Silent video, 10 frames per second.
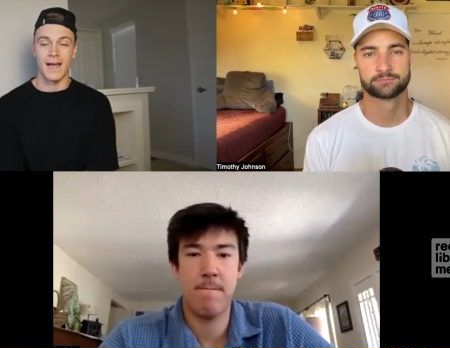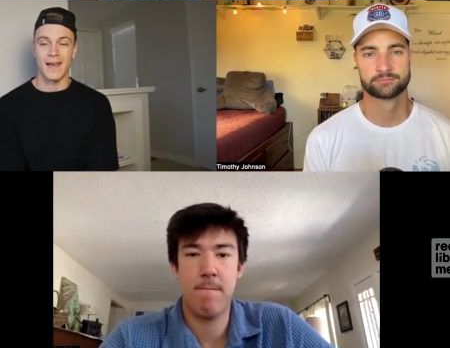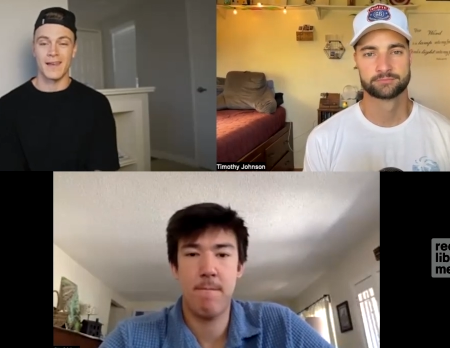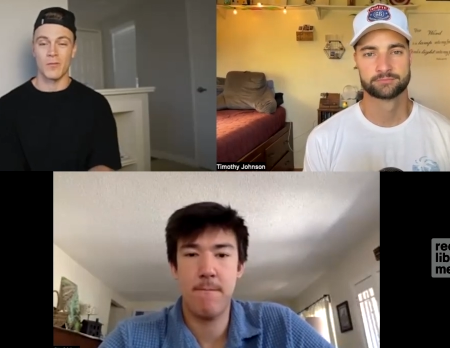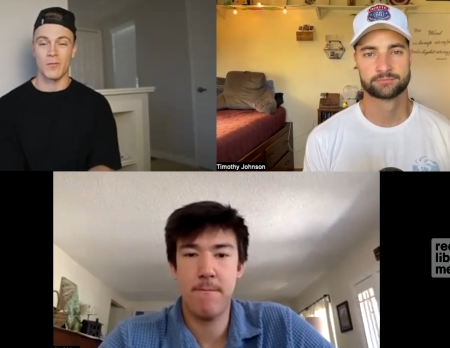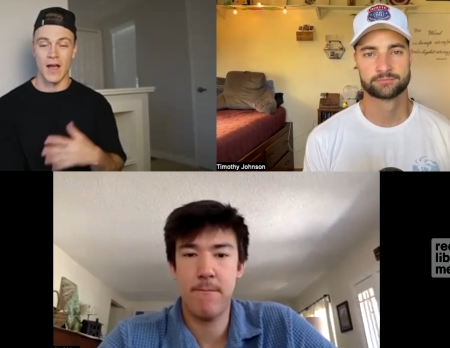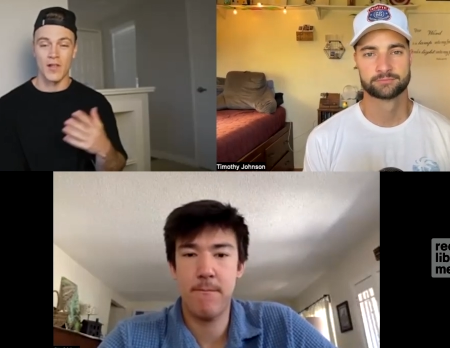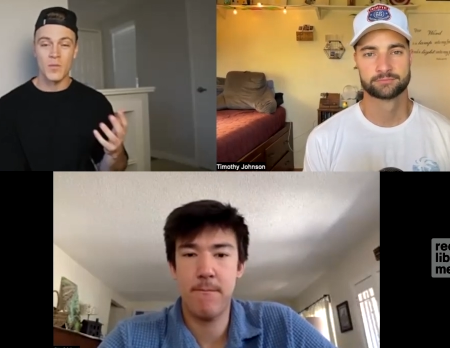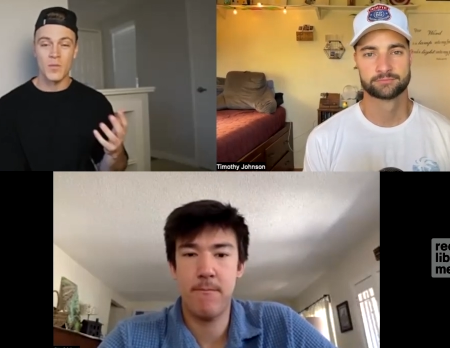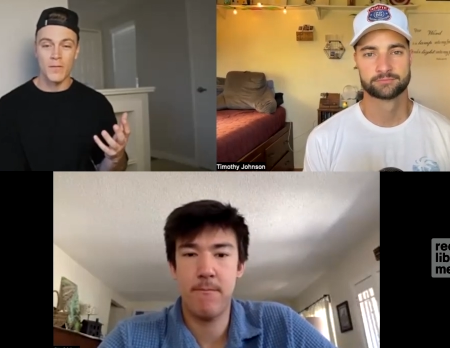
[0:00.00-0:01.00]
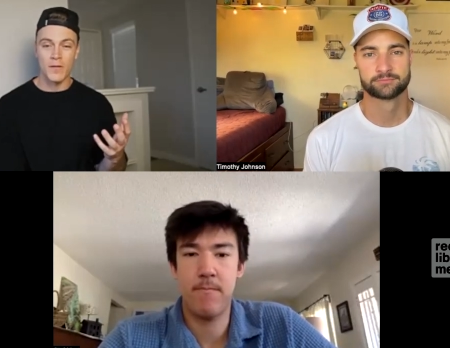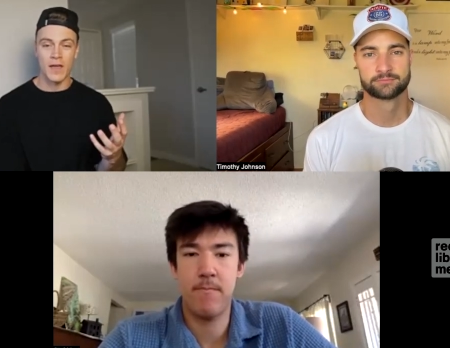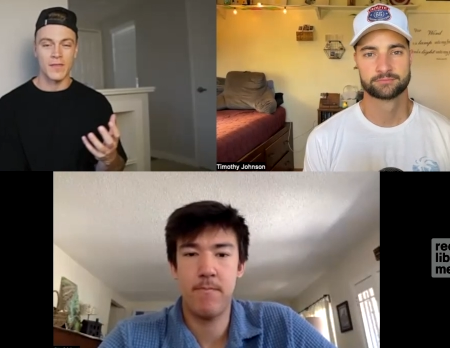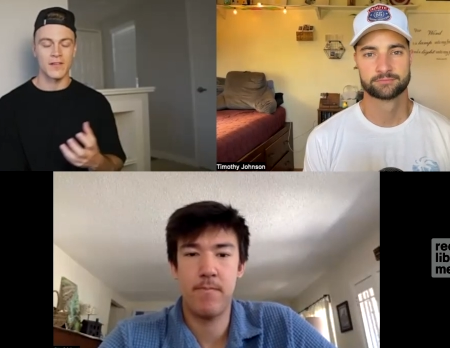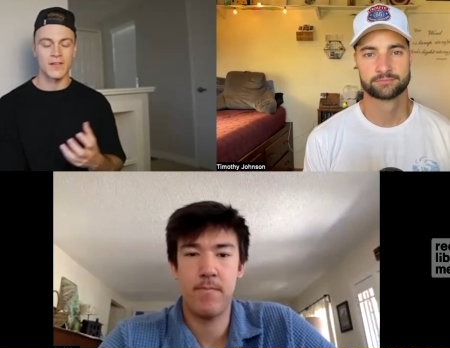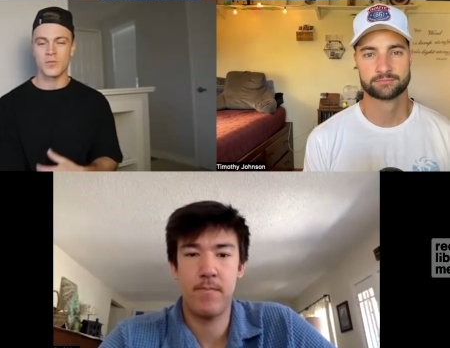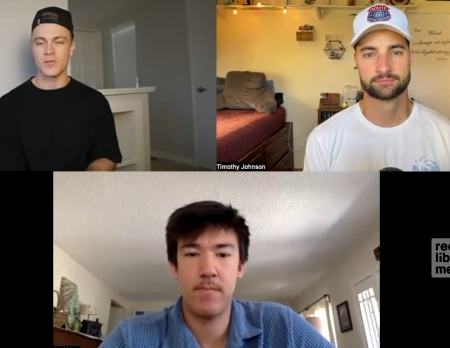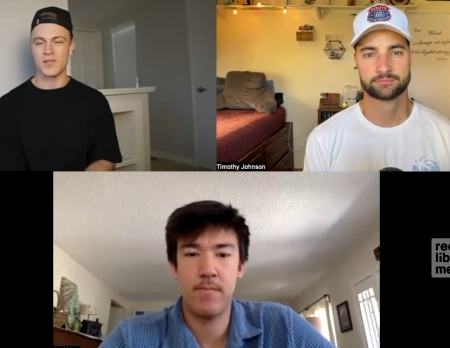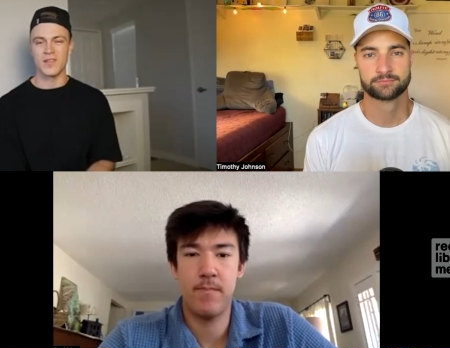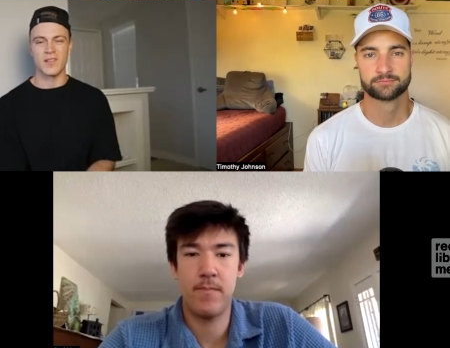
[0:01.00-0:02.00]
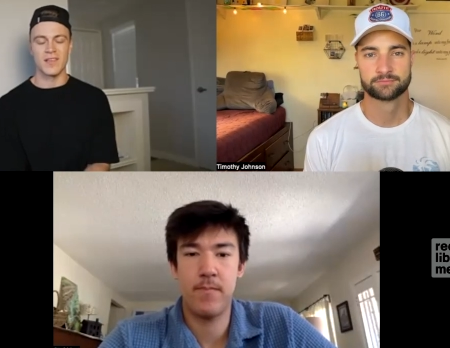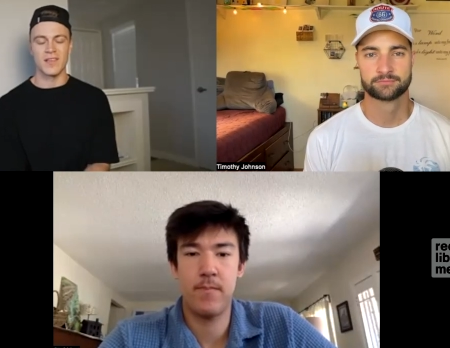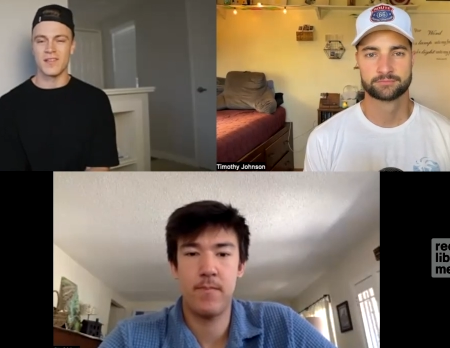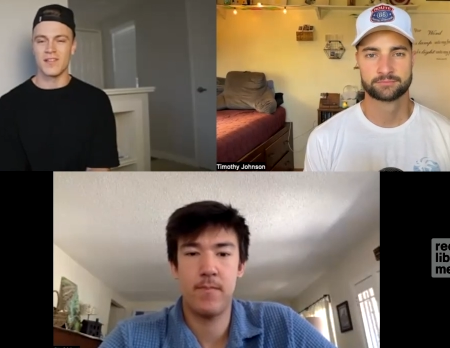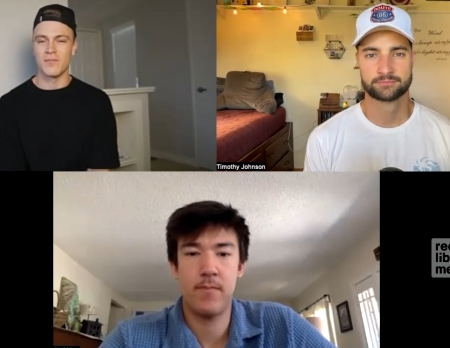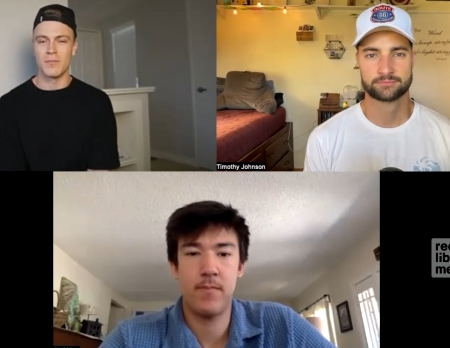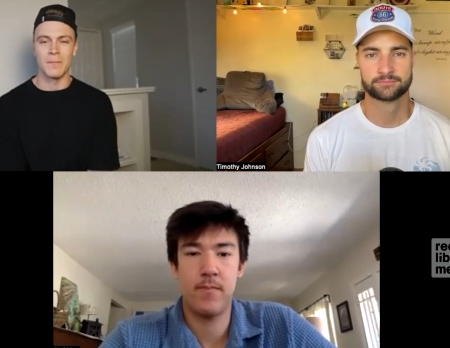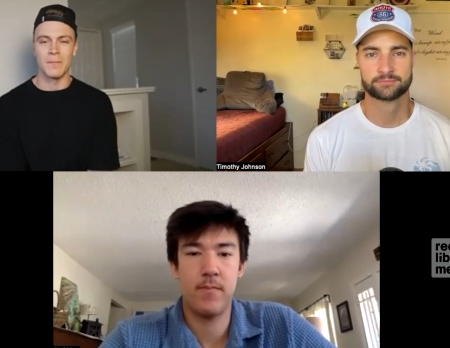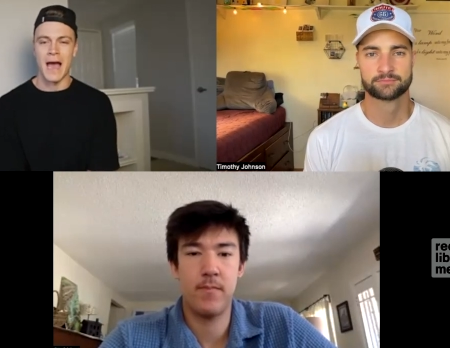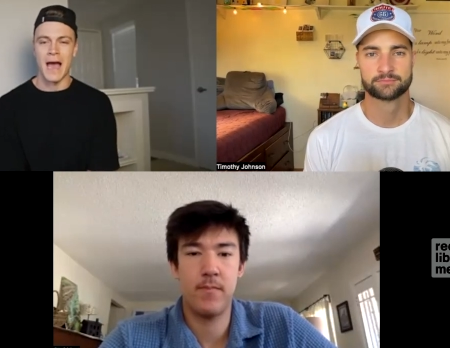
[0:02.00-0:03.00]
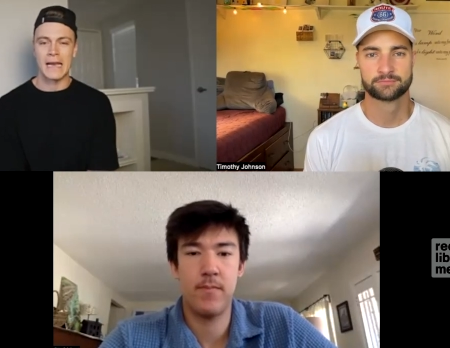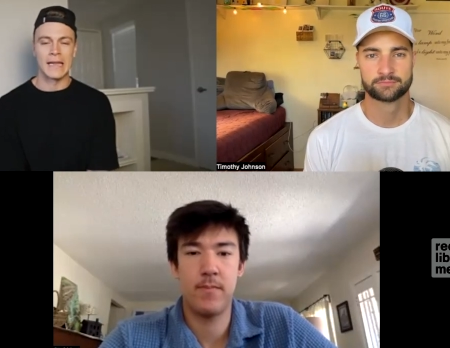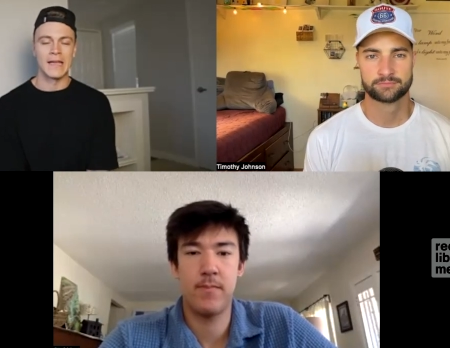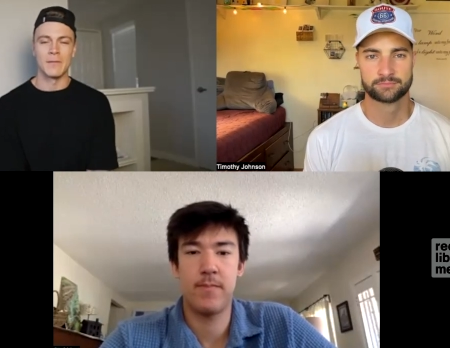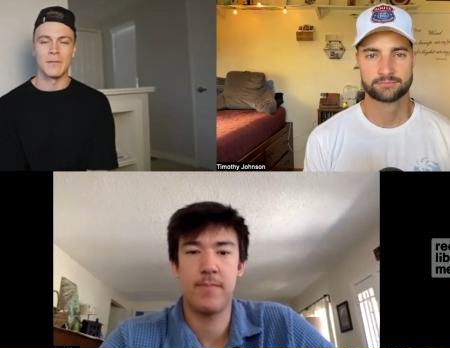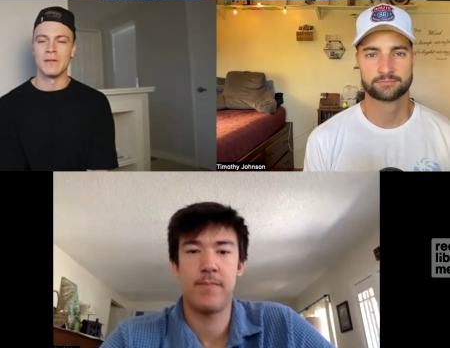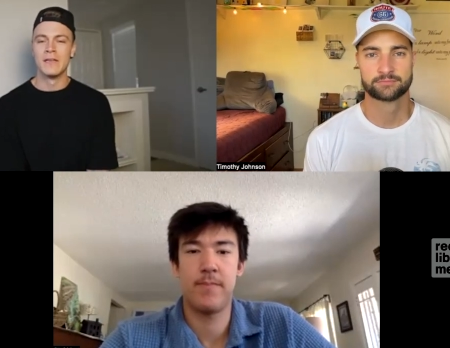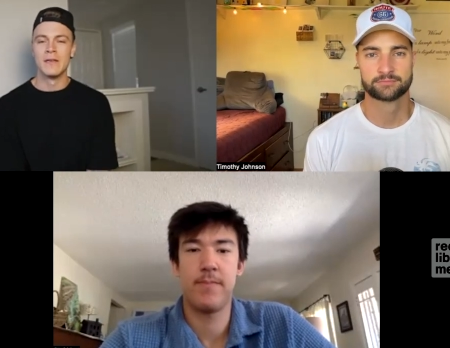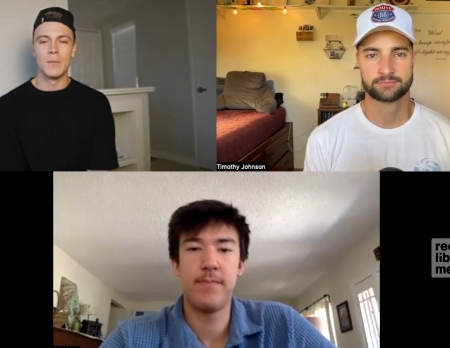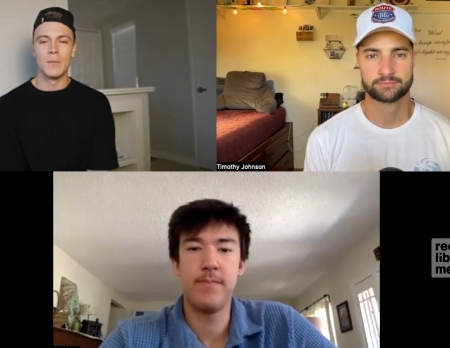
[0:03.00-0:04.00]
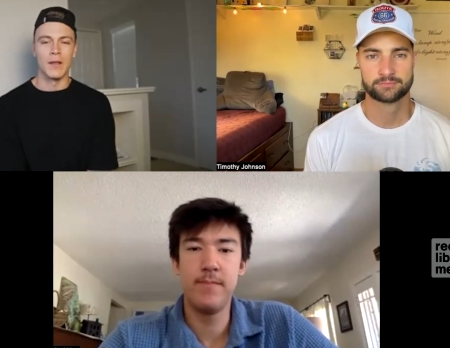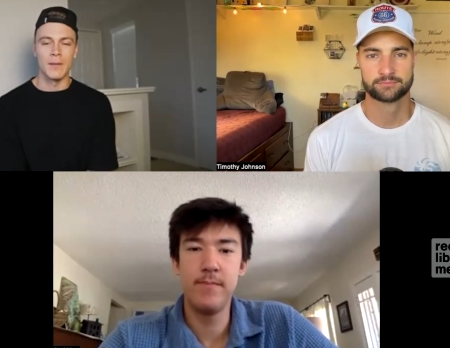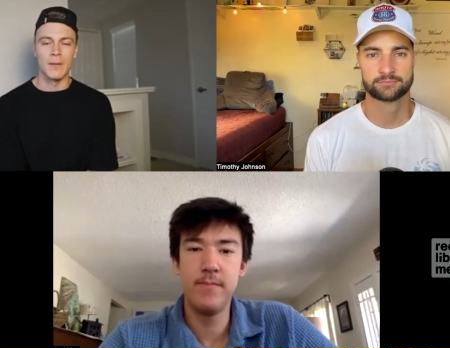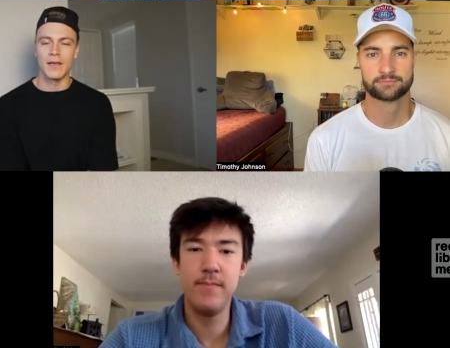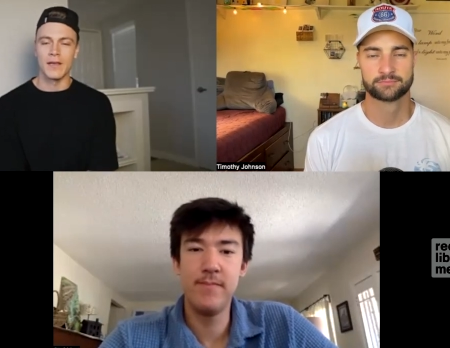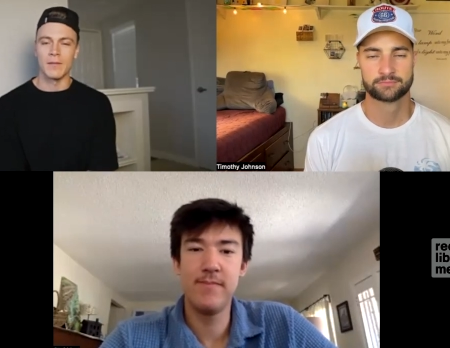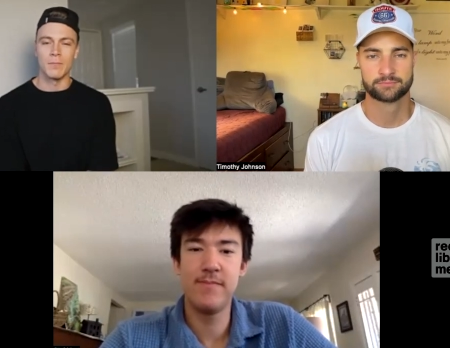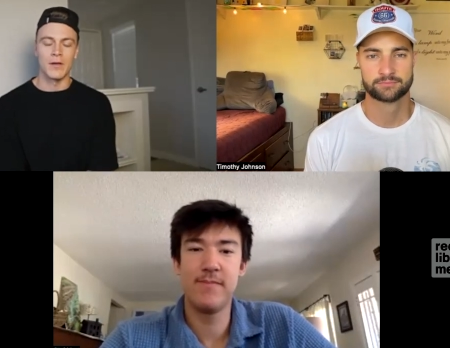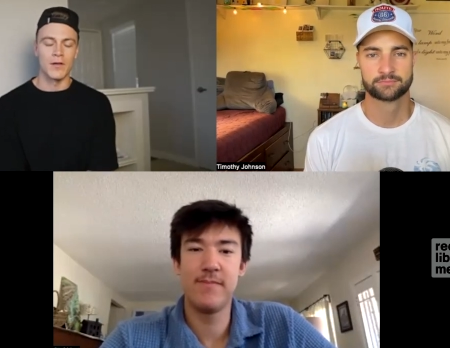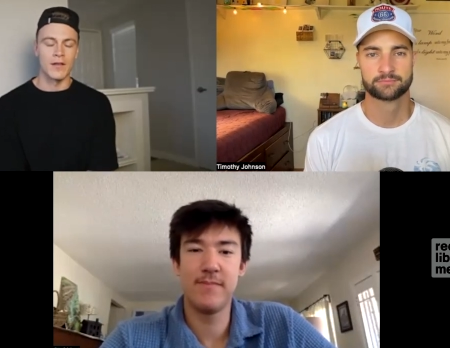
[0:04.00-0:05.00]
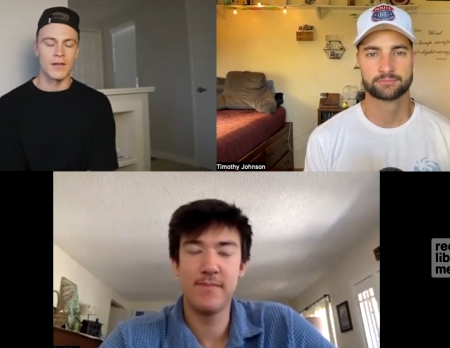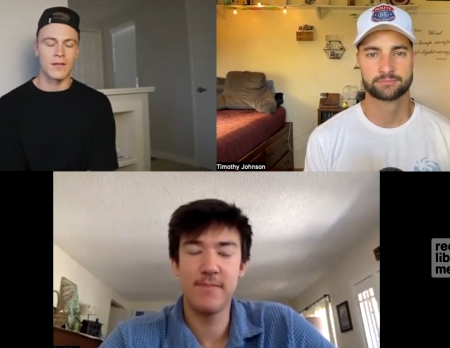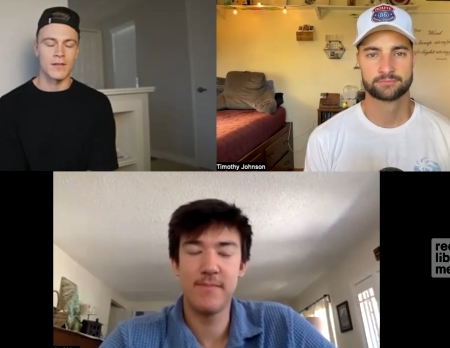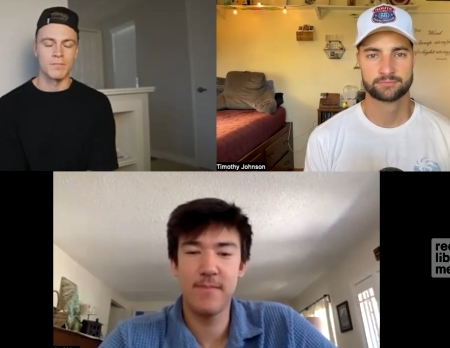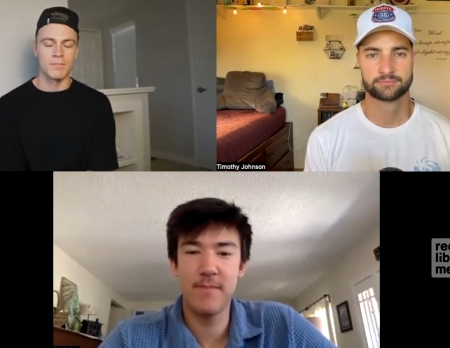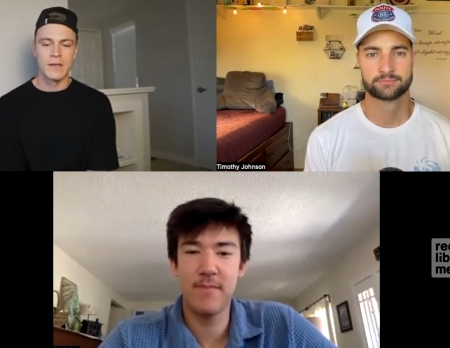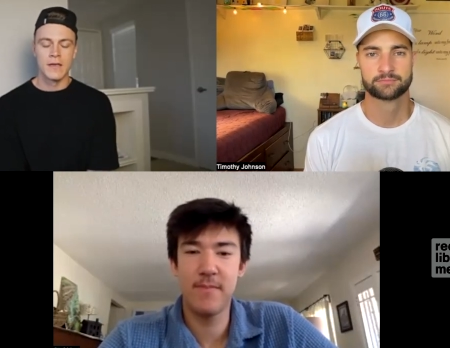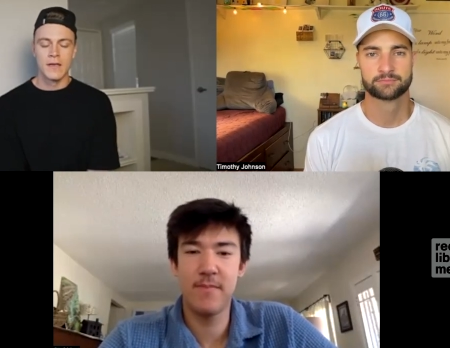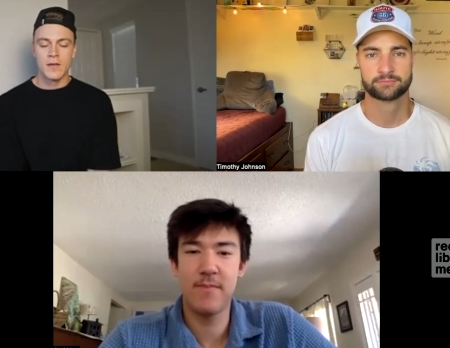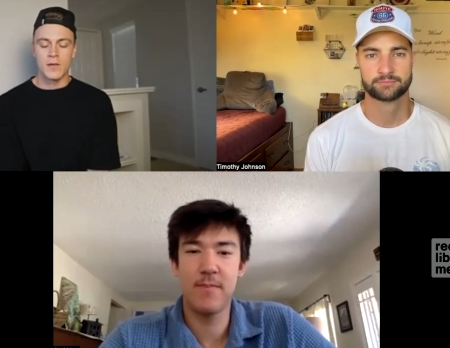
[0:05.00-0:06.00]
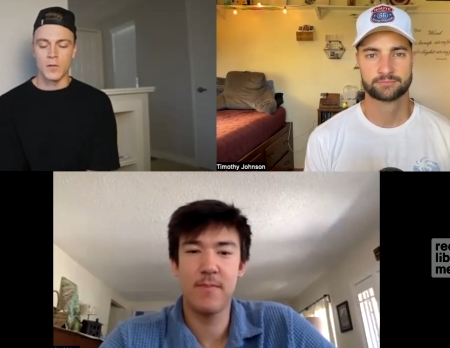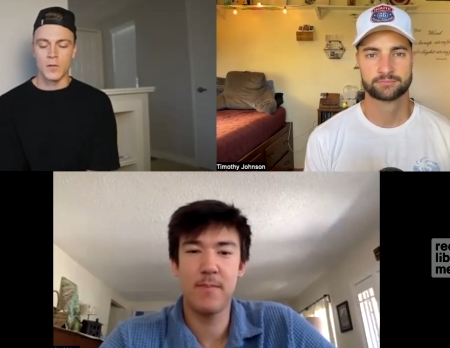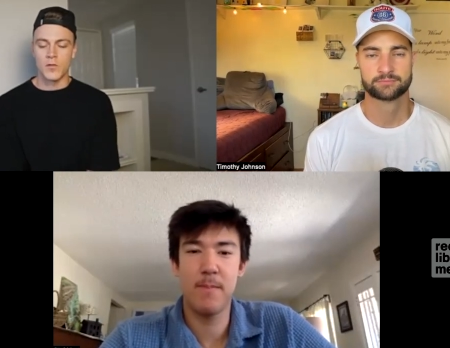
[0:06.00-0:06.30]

Speaker 1: Like I didn't renounce my faith. I just was in a season of being mad at Him and blaming and bitterness. And so